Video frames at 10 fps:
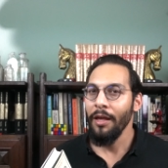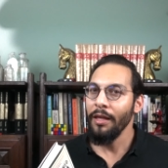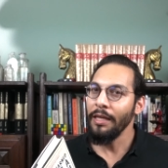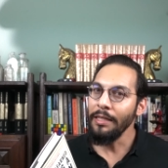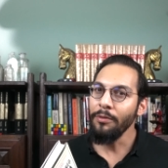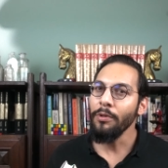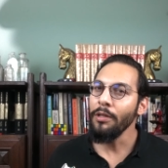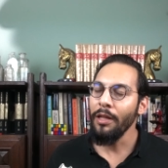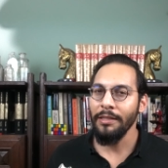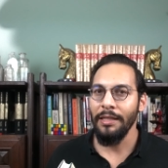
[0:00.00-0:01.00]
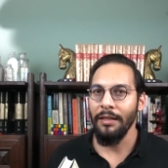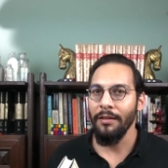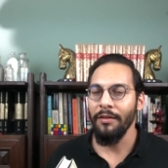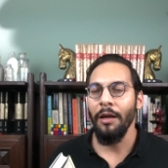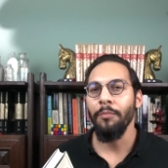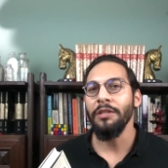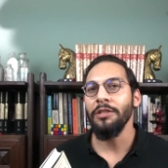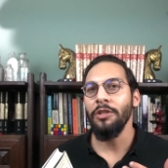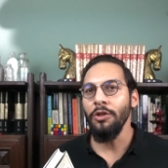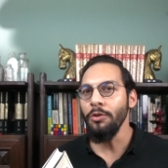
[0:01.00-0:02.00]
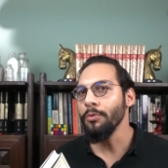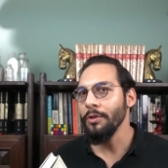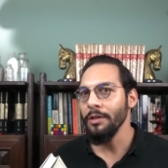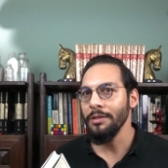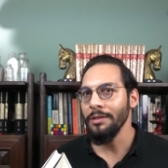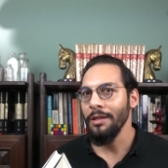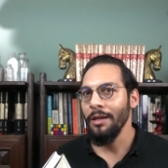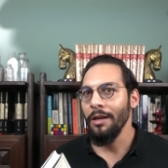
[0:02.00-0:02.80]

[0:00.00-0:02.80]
He didn't realize that at the time, but his hubris